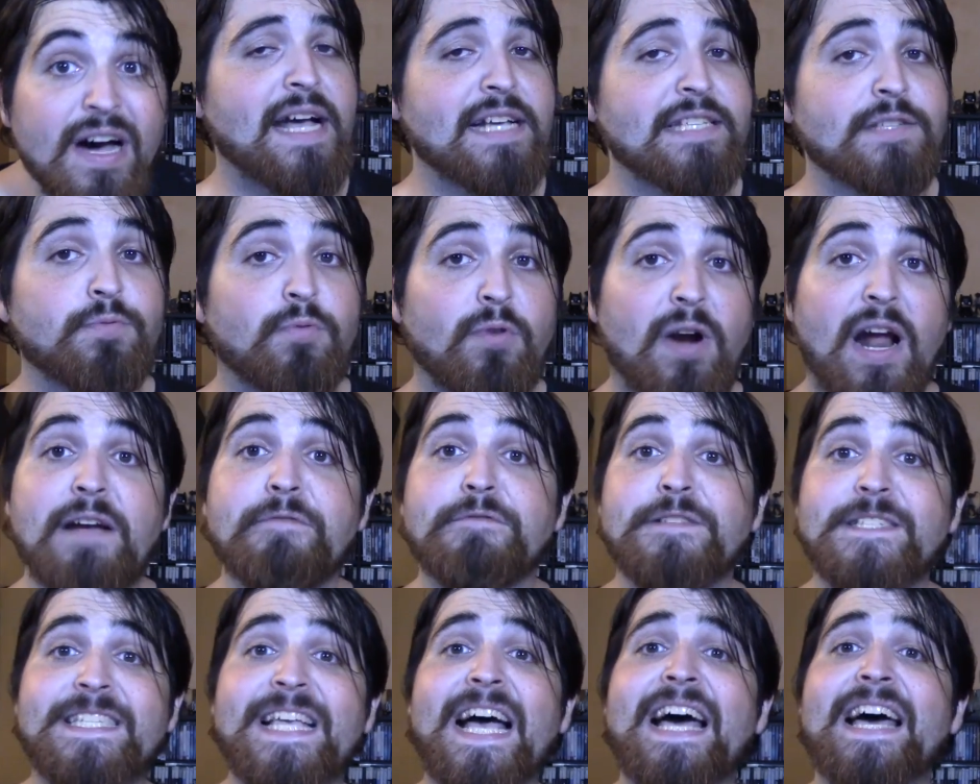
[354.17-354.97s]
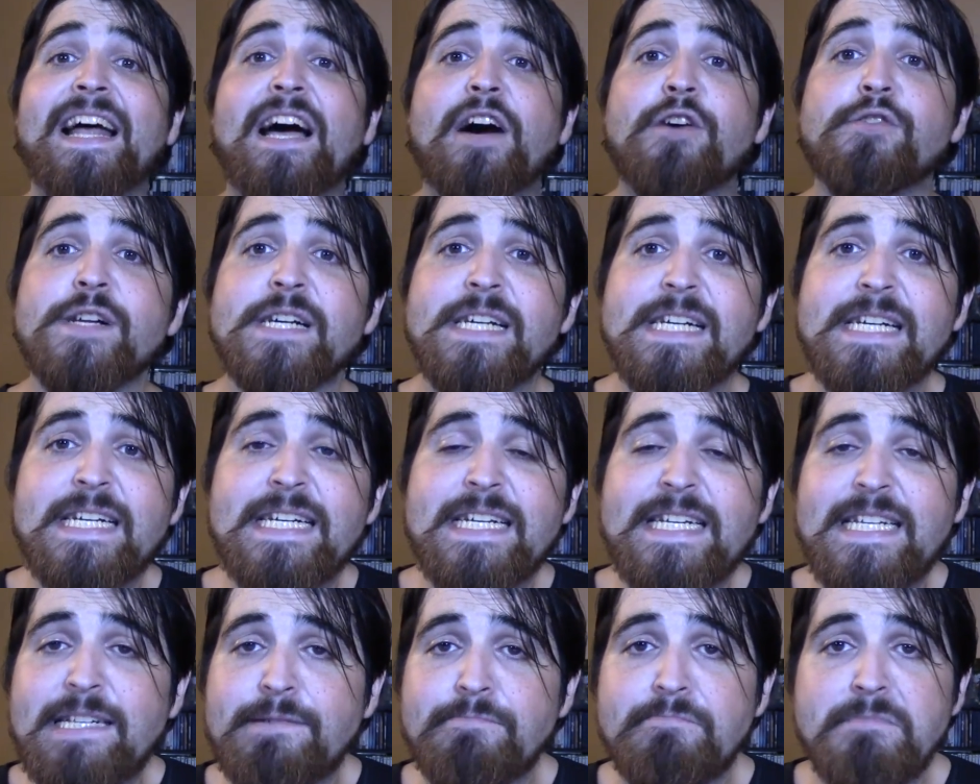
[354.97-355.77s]
That's where I've sat out
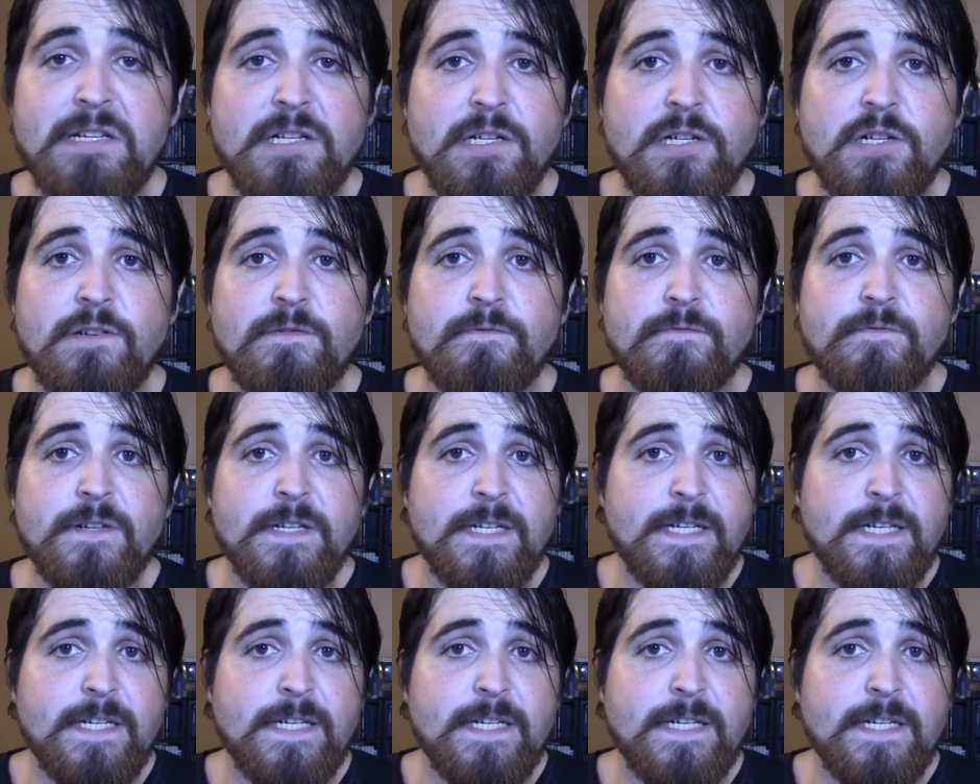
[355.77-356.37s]
in the middle of